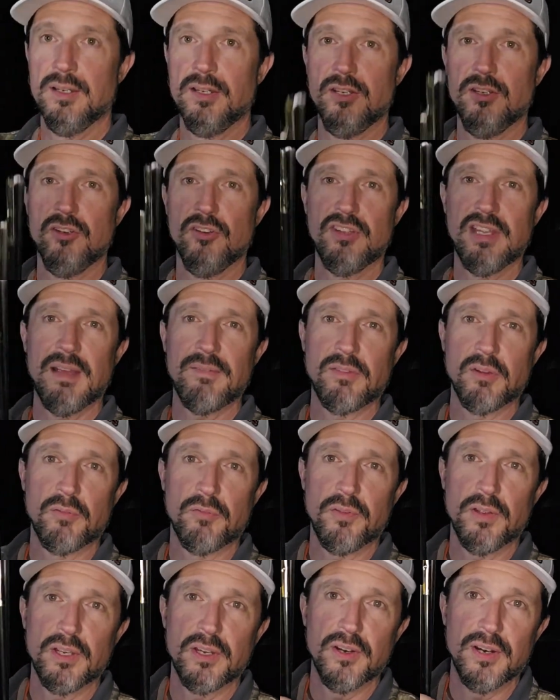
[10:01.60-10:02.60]
You just have to
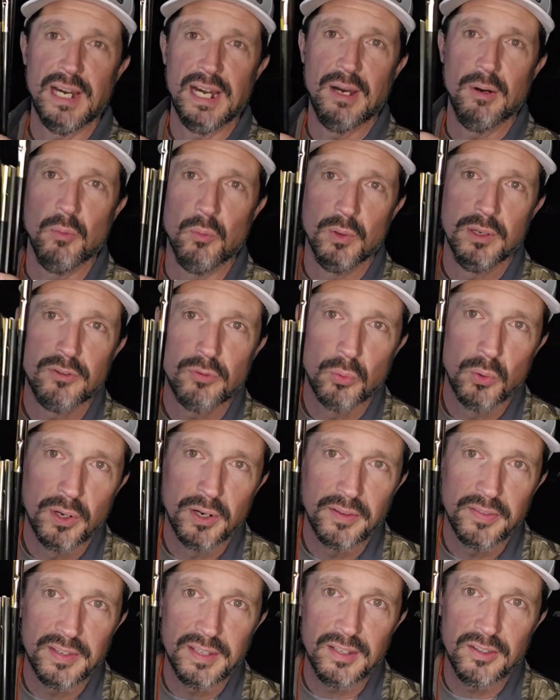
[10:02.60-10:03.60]
figure out which one
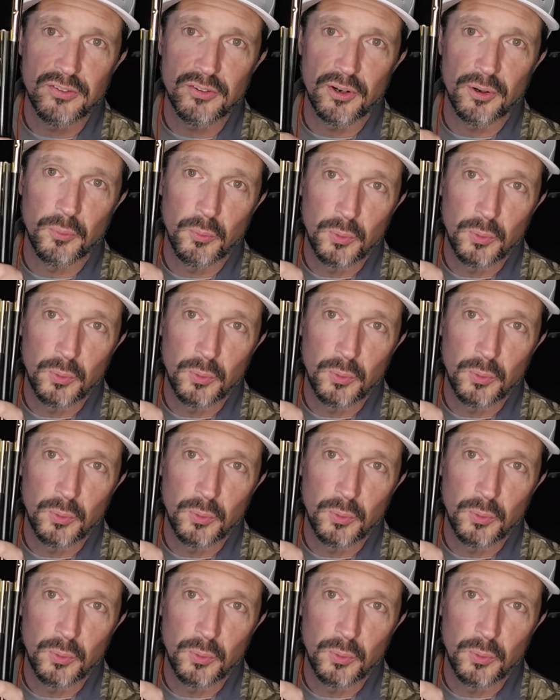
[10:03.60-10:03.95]
of these are